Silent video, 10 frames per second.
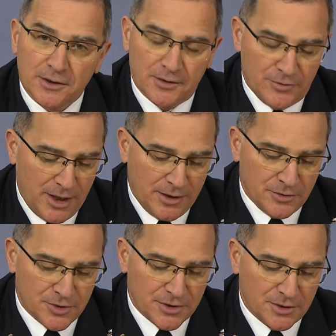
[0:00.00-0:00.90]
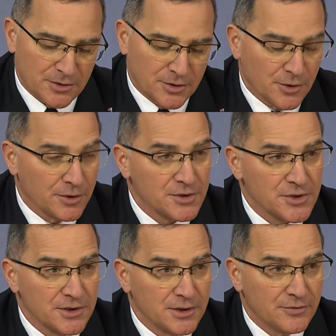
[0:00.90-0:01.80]
of NATO's
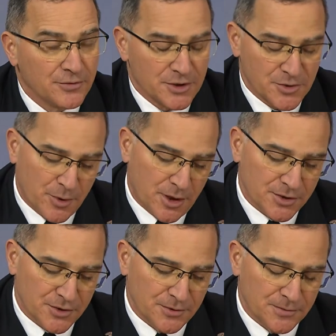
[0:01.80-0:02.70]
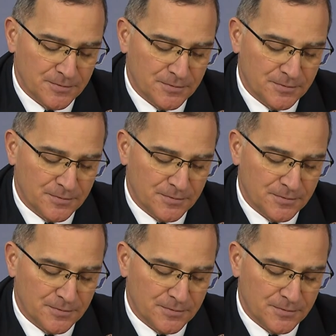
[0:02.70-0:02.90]
deterrence and defense posture.